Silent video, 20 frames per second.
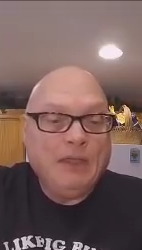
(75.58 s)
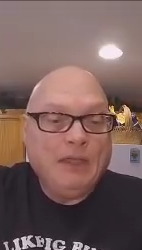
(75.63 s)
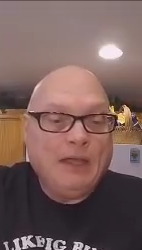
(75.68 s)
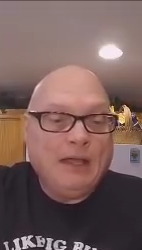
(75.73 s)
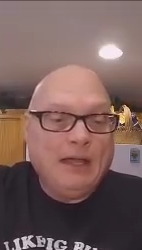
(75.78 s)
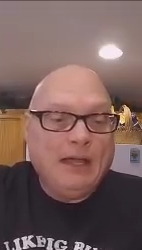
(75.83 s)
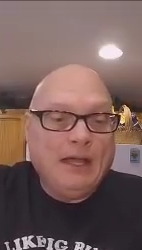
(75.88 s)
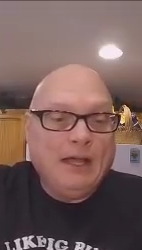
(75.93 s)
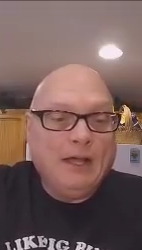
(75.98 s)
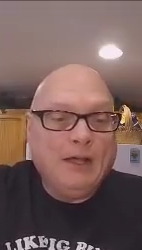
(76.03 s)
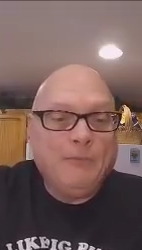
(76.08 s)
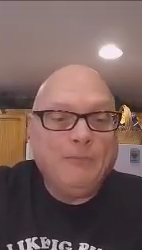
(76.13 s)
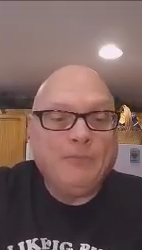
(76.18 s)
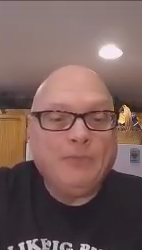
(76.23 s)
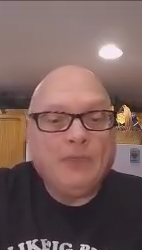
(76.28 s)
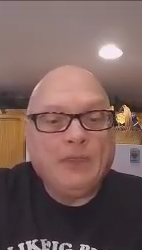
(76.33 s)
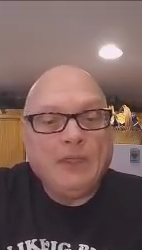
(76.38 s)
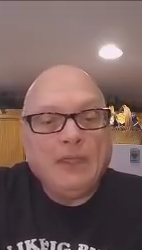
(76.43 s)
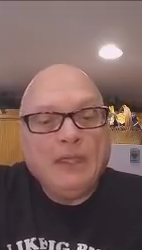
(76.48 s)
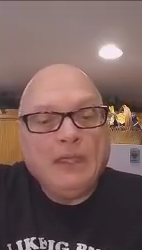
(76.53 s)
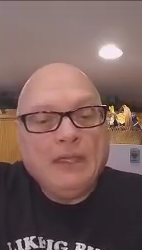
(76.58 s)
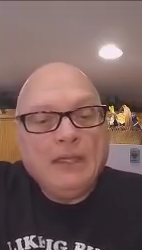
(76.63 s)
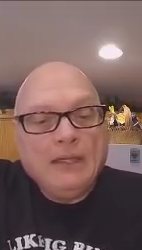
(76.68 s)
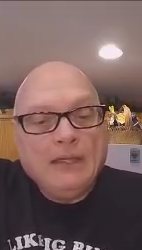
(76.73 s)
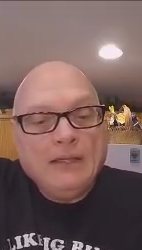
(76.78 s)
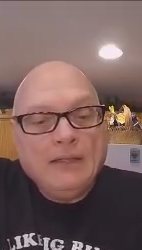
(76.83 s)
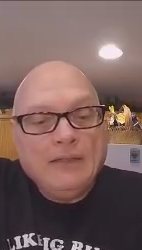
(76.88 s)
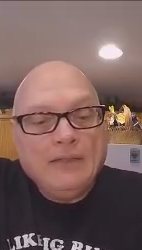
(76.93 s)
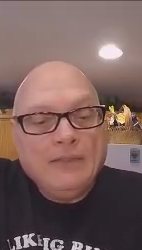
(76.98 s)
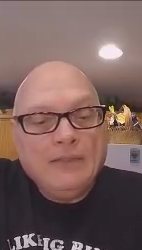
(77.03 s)

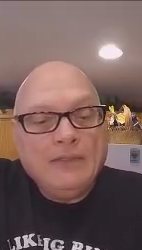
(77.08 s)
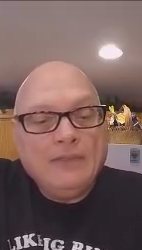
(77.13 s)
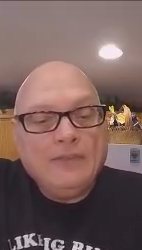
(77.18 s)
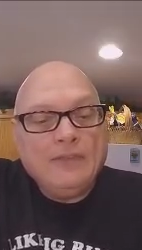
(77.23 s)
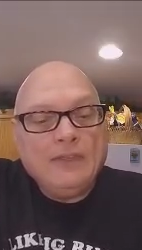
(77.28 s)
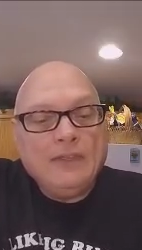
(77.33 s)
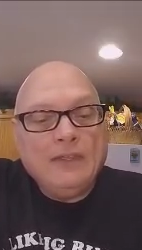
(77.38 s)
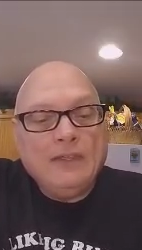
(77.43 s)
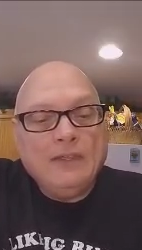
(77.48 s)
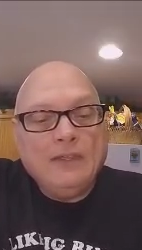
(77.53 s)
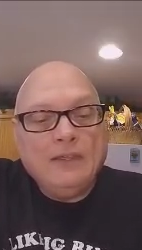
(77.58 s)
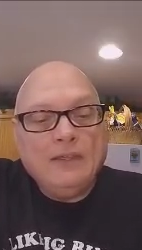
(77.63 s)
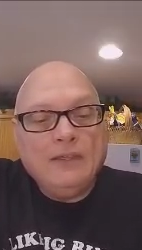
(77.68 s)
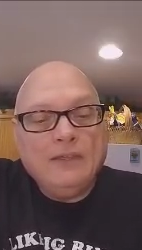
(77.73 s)
It